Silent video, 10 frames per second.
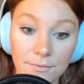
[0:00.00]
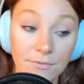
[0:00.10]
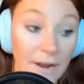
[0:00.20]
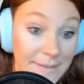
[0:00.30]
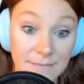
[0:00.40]

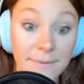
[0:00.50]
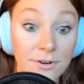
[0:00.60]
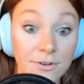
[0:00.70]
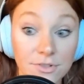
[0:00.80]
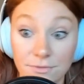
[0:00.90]
vitamins and
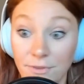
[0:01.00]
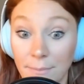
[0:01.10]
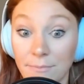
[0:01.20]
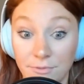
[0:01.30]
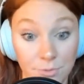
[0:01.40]
minerals
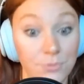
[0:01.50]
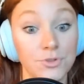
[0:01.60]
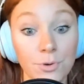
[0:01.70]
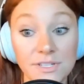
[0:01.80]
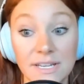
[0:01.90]
from food
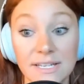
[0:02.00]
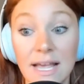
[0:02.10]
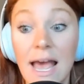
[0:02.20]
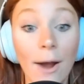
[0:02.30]
sources.